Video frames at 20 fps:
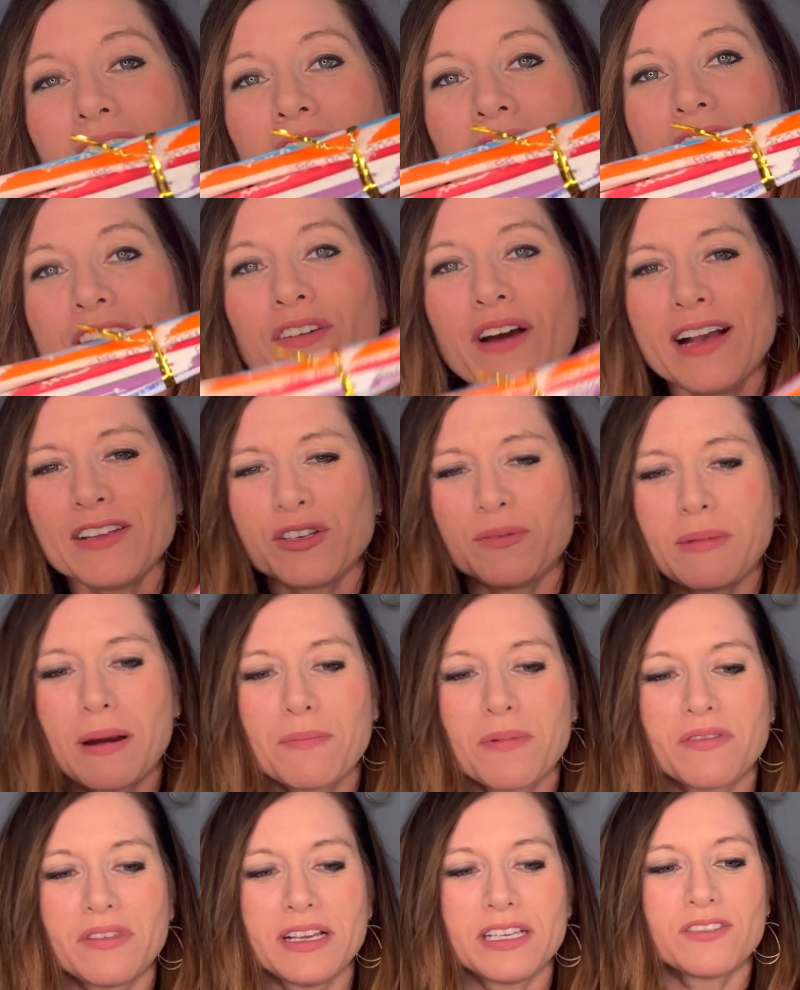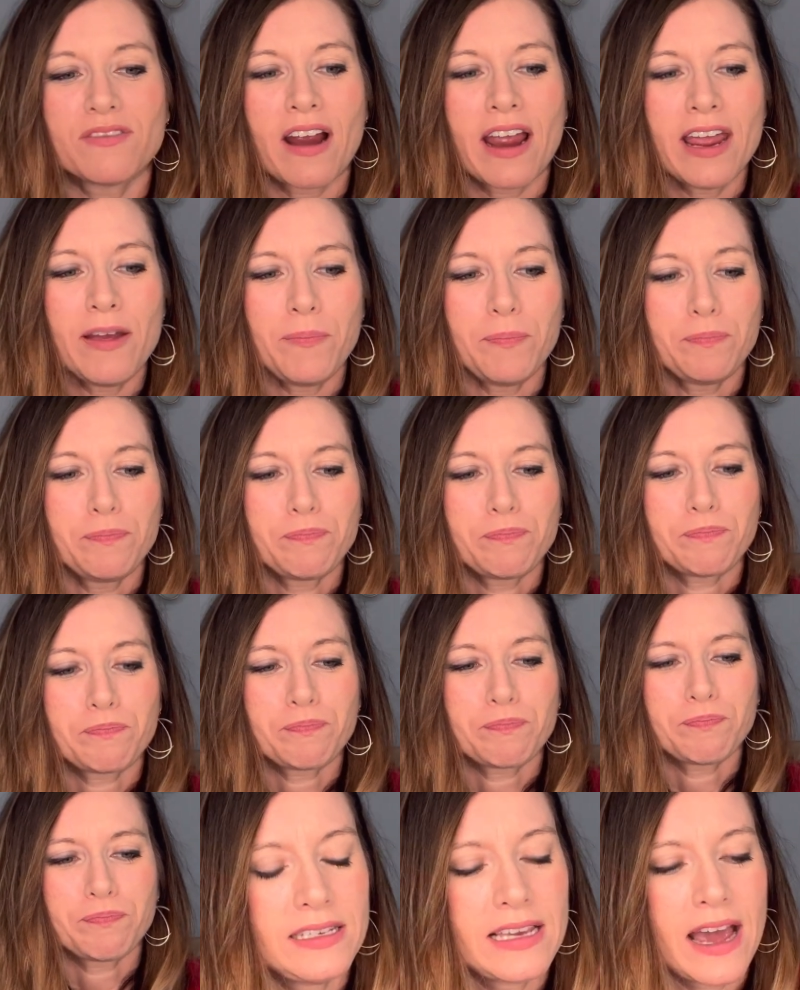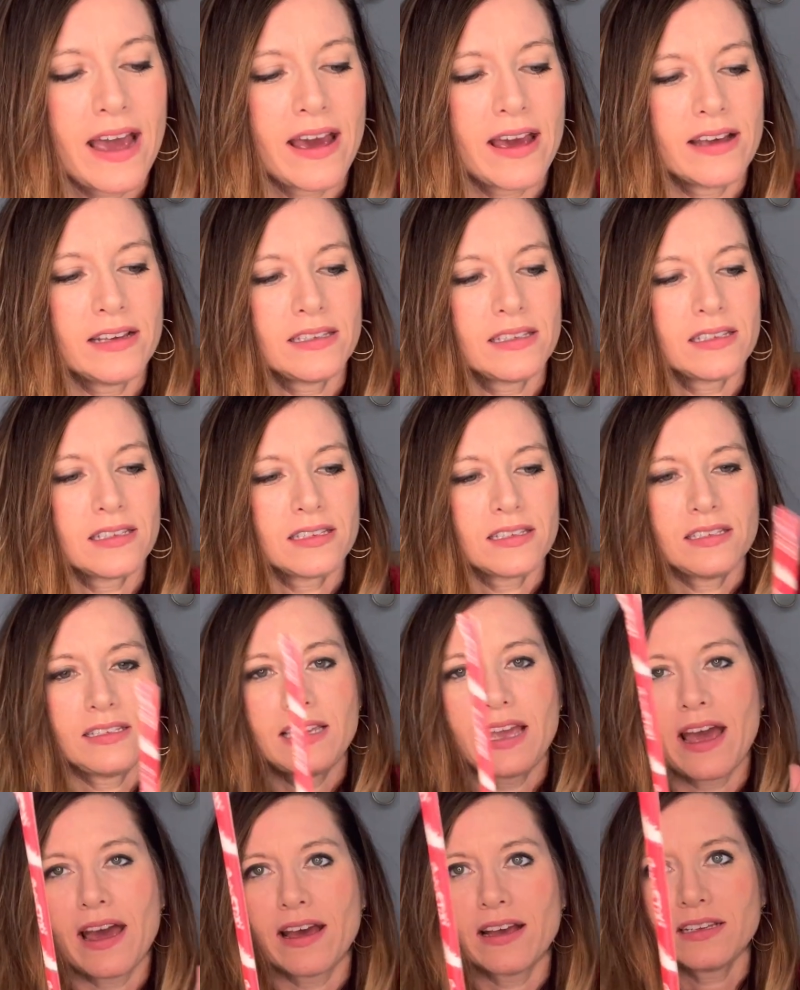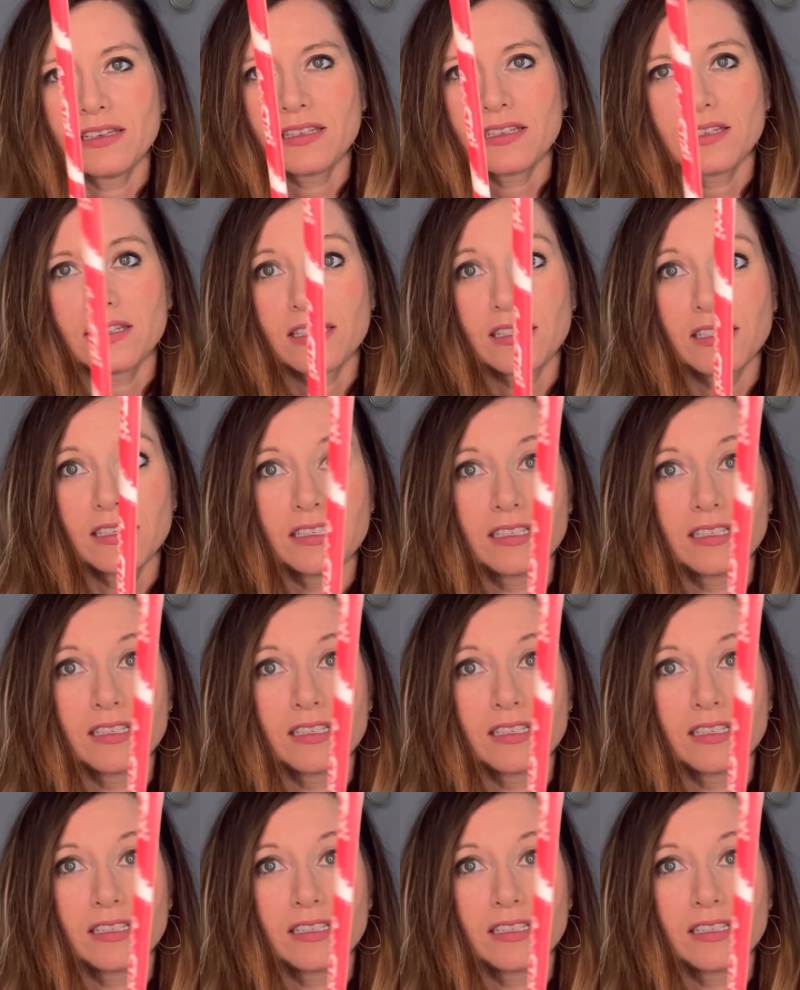You guys remember these, right? Yes, yes,